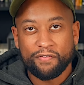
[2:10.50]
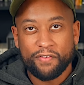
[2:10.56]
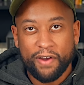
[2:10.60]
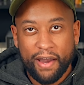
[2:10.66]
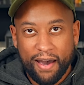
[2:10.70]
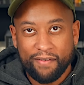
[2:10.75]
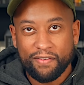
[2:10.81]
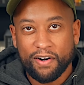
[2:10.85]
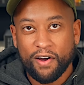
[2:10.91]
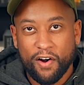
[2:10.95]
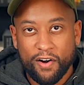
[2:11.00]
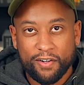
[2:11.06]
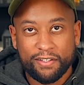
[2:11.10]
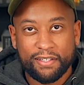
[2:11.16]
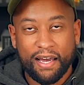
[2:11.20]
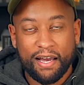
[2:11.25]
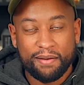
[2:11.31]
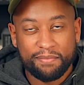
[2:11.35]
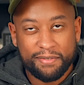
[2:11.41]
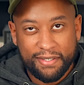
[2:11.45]
if you're having a hard
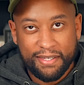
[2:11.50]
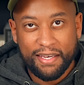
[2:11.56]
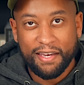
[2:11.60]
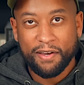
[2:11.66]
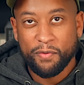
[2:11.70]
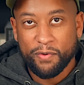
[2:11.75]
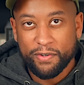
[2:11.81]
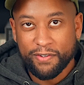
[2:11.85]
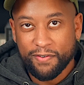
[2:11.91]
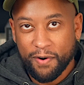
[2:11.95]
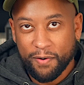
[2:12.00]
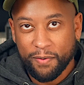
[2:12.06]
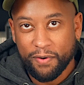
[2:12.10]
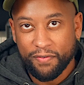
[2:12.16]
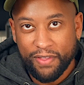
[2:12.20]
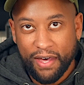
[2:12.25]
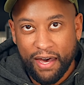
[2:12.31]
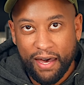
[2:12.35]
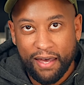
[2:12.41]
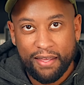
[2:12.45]
time seeing what's wrong with
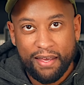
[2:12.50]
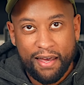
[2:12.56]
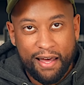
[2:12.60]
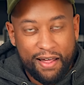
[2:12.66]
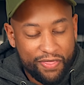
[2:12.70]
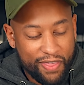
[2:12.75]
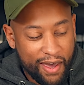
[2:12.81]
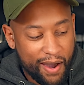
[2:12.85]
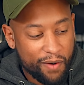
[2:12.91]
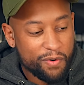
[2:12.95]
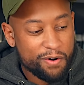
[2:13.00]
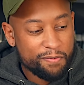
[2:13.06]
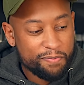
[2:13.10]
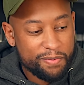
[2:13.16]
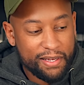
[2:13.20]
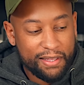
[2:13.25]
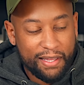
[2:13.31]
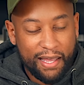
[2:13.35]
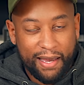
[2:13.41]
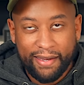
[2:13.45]
that, that would
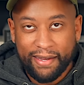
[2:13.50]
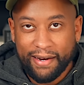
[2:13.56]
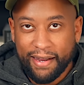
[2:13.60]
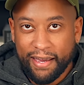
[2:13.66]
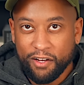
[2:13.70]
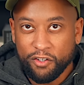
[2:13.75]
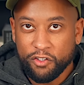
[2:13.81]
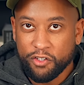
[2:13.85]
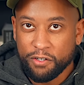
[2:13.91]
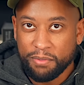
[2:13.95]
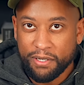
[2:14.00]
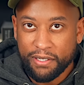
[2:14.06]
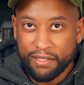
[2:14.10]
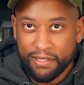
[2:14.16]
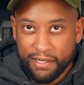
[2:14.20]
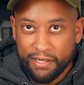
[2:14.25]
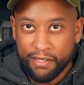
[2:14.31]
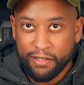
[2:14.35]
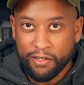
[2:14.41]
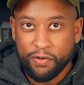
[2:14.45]
be like an
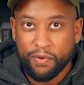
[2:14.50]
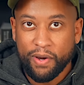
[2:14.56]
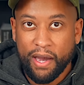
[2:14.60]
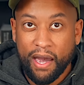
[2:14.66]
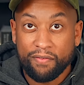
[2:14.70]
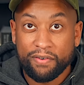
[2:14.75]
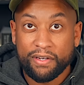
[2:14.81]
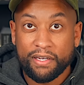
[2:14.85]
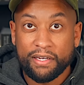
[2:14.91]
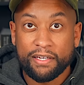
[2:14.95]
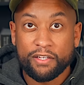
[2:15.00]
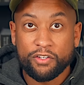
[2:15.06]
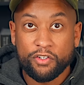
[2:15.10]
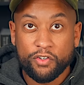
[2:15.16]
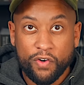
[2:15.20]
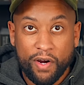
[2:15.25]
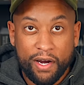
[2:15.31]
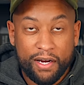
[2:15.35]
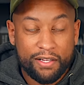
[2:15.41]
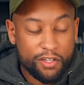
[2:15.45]
LGBTQ advocate
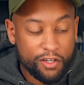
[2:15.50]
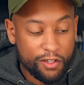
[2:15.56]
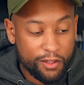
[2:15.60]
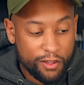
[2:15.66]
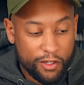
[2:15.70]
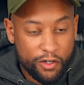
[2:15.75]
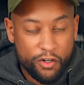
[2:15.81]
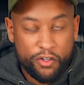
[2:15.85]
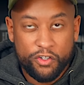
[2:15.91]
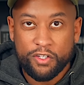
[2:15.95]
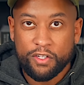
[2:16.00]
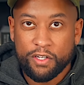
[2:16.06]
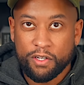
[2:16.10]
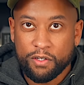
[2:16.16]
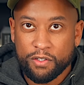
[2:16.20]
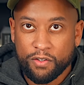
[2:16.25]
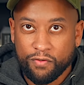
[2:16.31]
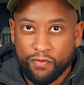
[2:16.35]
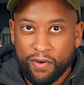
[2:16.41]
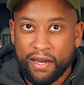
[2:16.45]
trying to lure
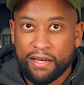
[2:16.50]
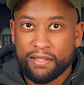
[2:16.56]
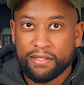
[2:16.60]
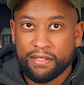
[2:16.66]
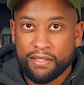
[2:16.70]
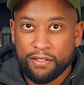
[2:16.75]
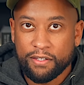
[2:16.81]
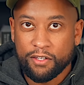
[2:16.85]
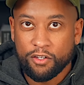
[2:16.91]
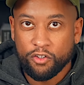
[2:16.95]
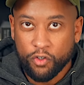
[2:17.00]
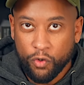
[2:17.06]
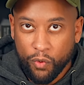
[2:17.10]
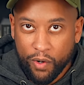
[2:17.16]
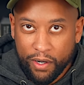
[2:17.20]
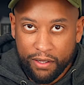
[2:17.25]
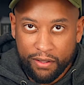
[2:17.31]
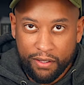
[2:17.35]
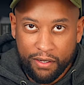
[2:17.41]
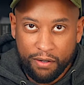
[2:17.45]
Sneako's fans into
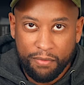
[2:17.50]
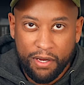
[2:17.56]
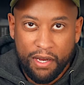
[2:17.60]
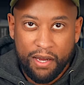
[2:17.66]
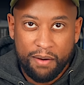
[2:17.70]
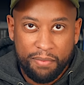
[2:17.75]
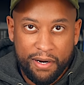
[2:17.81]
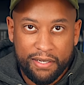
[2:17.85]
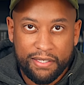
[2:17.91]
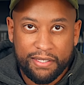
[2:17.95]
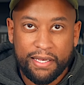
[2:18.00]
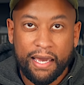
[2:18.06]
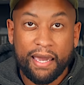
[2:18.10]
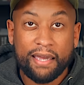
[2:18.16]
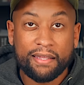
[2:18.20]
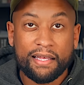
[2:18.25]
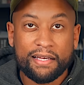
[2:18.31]
joining them by saying